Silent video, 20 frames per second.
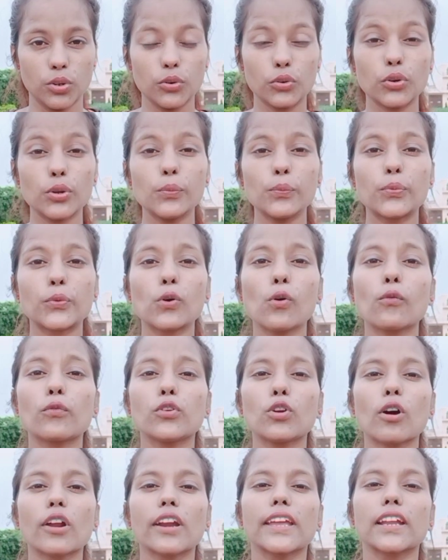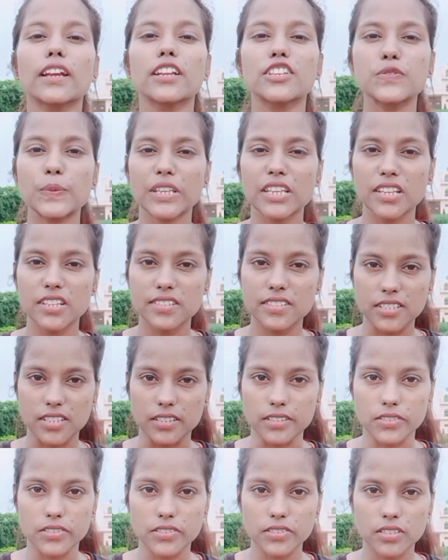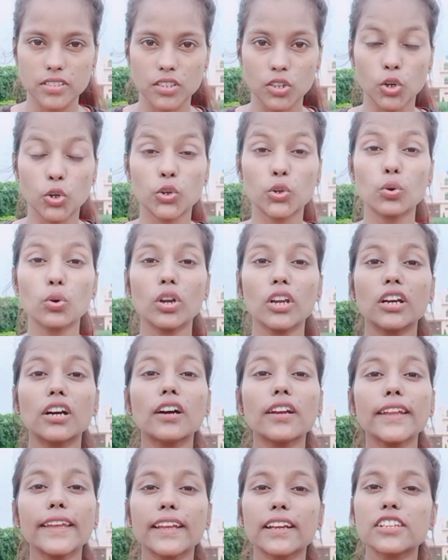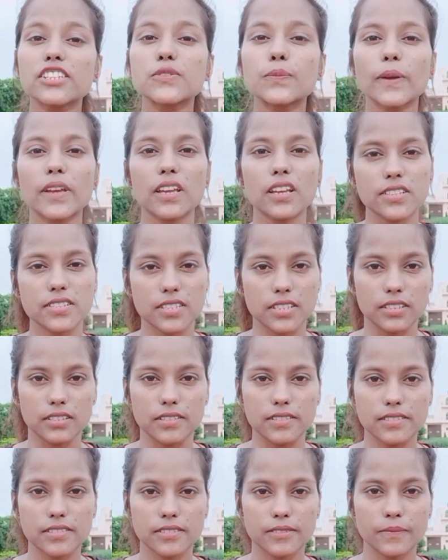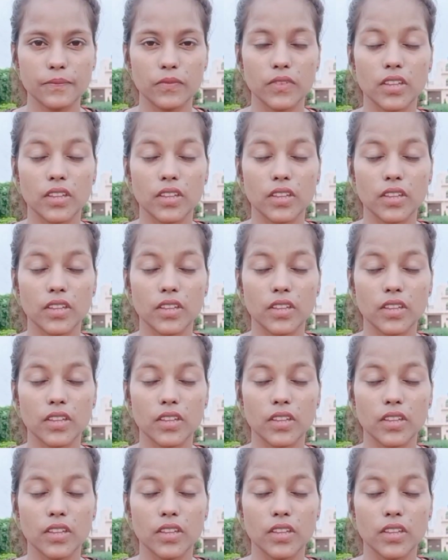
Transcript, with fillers: to improve your English speaking skills, to learn English speaking skills.